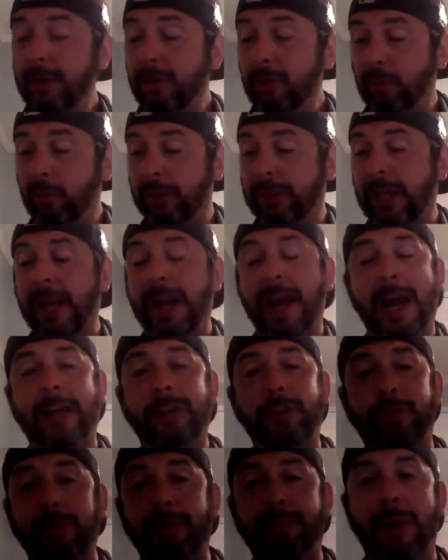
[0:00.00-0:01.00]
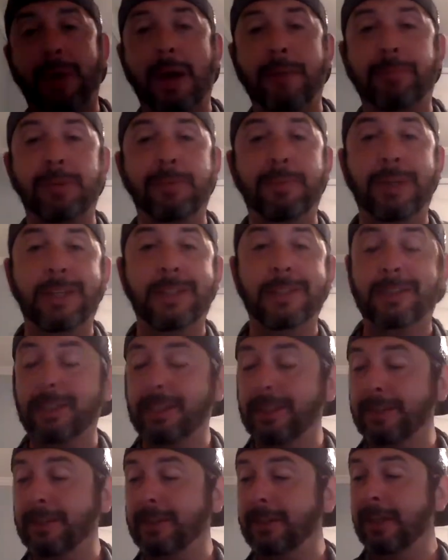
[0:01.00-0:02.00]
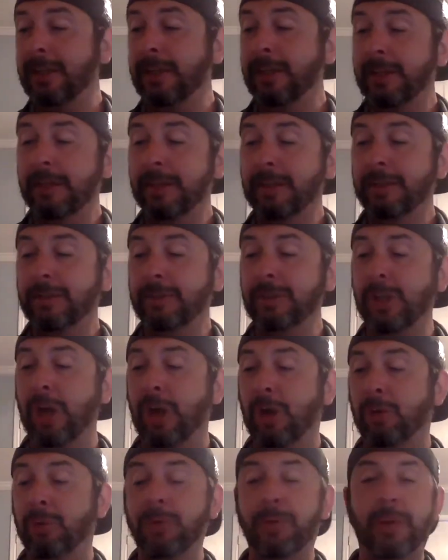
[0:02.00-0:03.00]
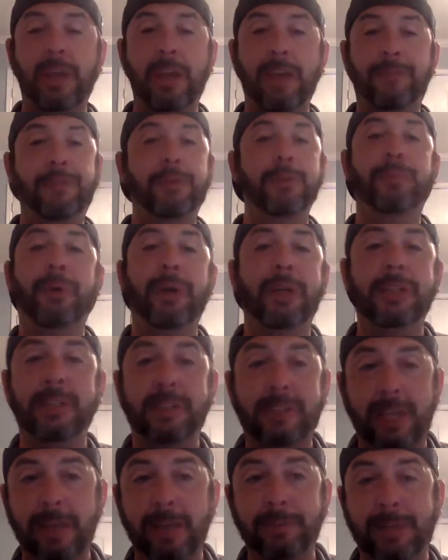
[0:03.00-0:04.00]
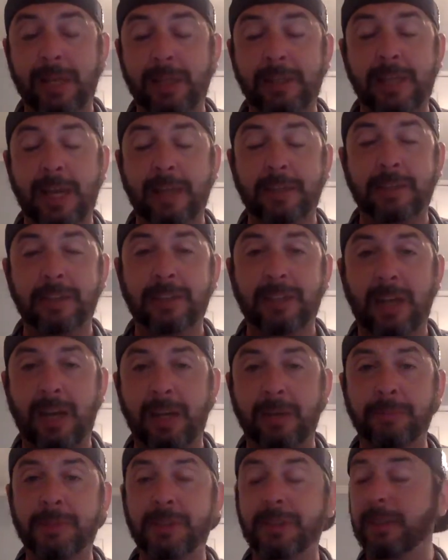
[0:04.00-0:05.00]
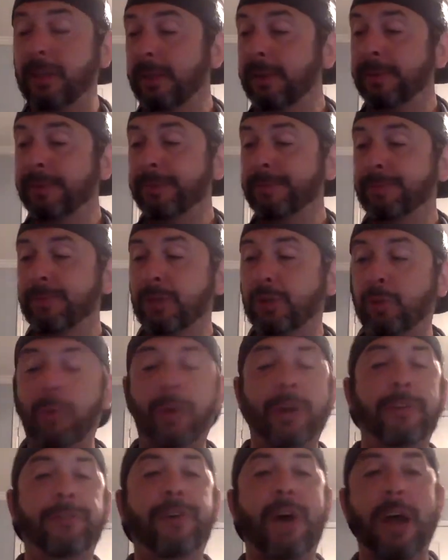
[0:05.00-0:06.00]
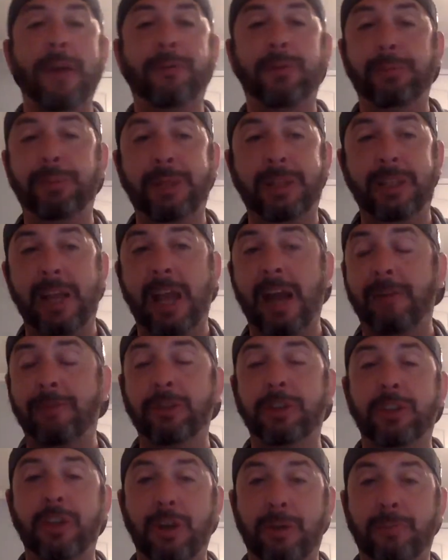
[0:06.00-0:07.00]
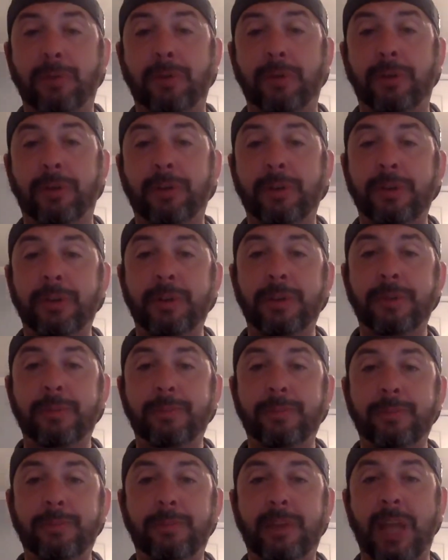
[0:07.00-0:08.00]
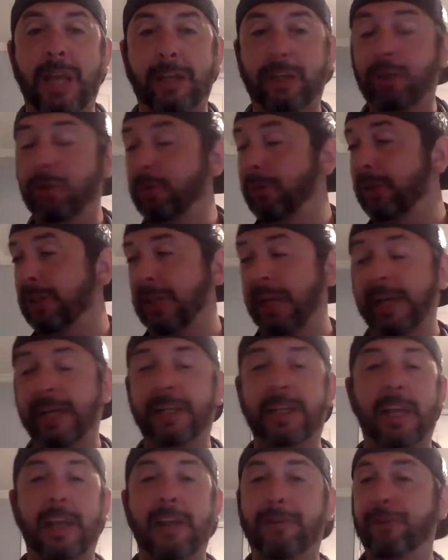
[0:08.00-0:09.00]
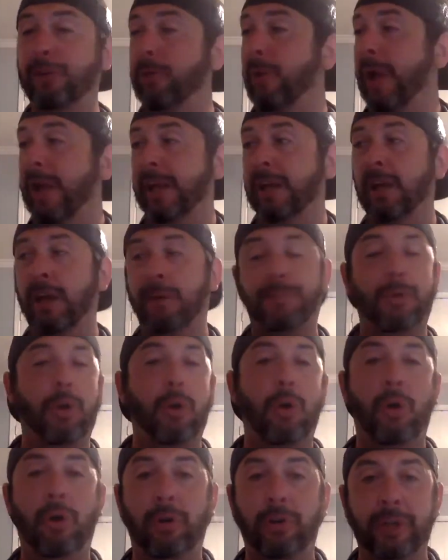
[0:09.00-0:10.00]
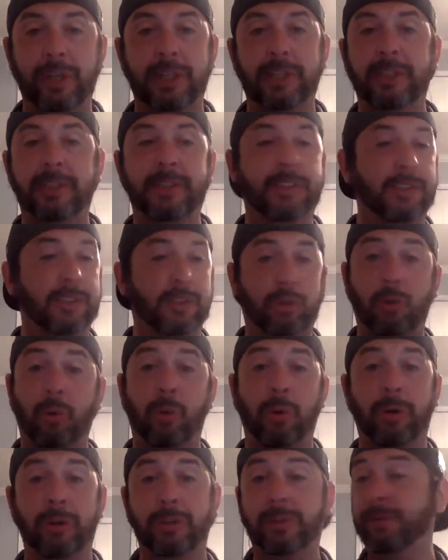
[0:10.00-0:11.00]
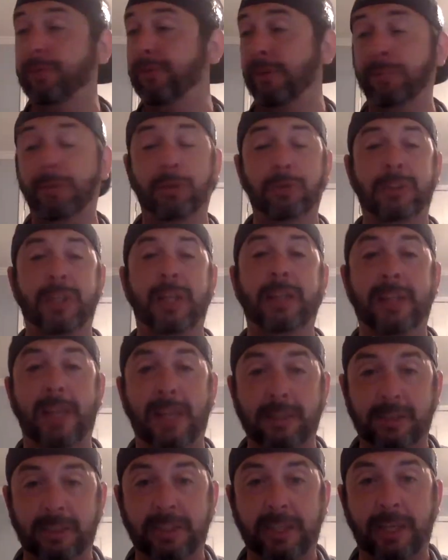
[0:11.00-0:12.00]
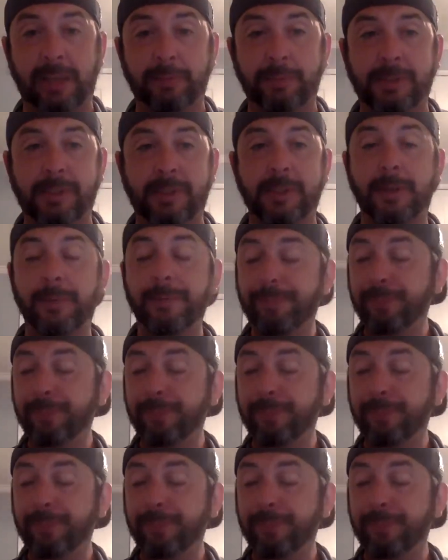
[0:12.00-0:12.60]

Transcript: what that actually probably means is, if you played this game 10,000 times, 25 would be the average number that you would take if you added up all his scores from those 10,000 games.